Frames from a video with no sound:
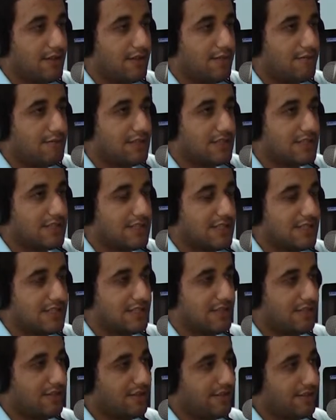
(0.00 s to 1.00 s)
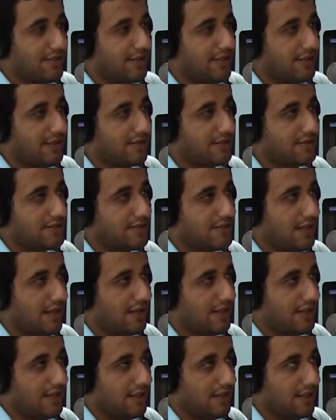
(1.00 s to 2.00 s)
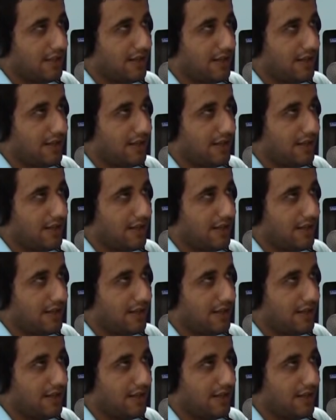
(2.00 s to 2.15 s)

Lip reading: I'm just a student here studying,